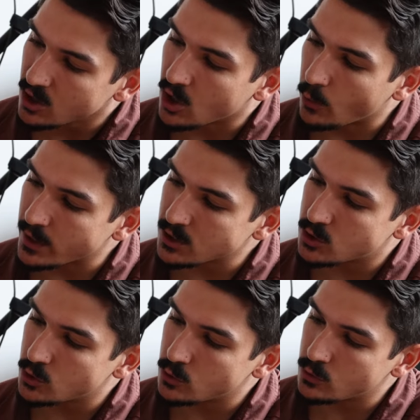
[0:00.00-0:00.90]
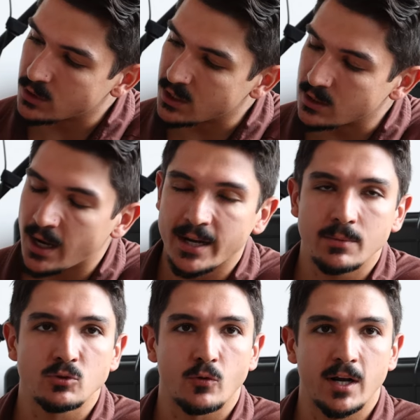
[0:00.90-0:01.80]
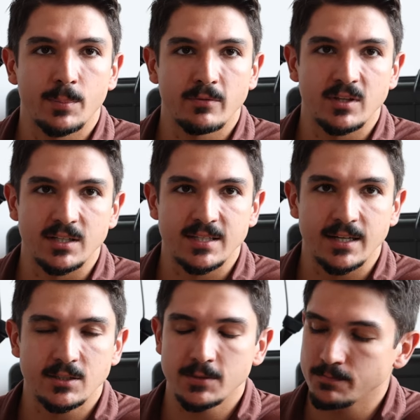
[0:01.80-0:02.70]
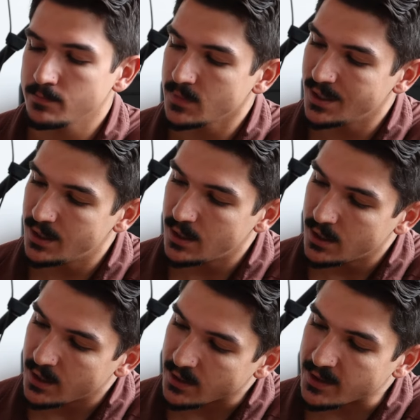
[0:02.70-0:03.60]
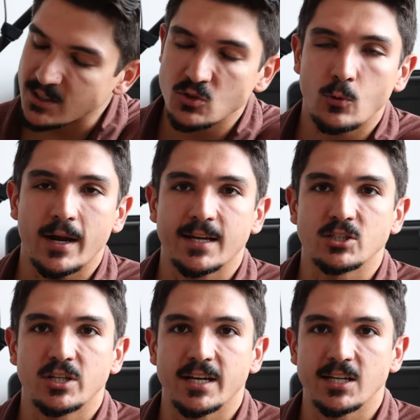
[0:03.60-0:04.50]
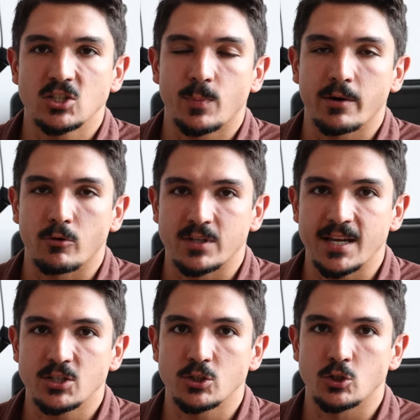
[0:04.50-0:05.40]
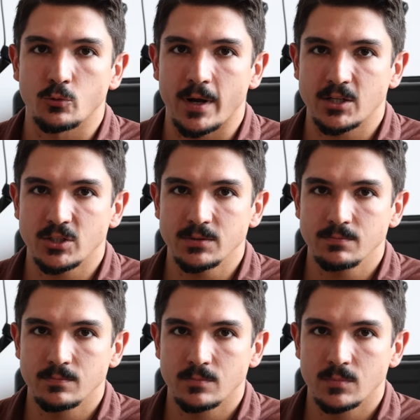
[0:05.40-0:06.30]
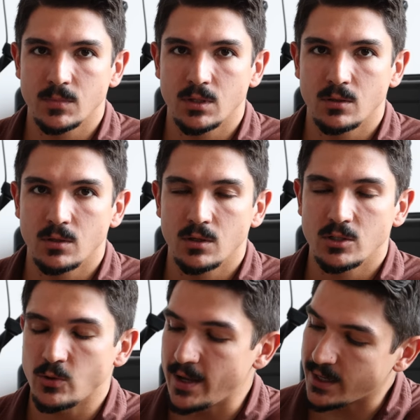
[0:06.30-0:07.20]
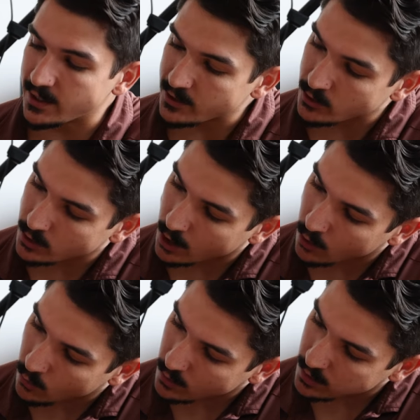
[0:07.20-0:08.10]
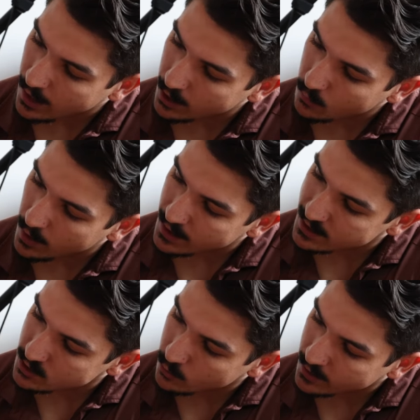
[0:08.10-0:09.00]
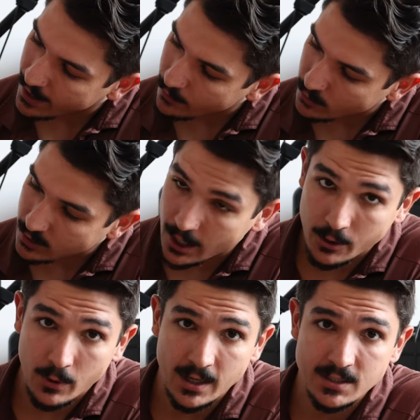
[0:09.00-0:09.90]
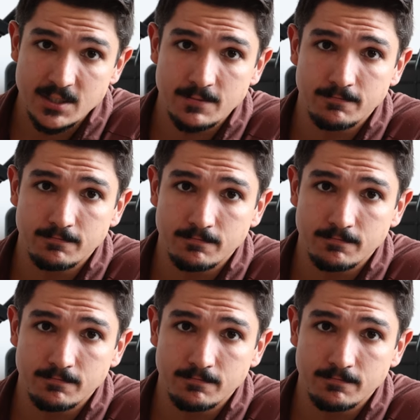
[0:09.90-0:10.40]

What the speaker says: Going to the items right above the detector, this is where I can change my rotation direction. So I can either go clockwise or counterclockwise.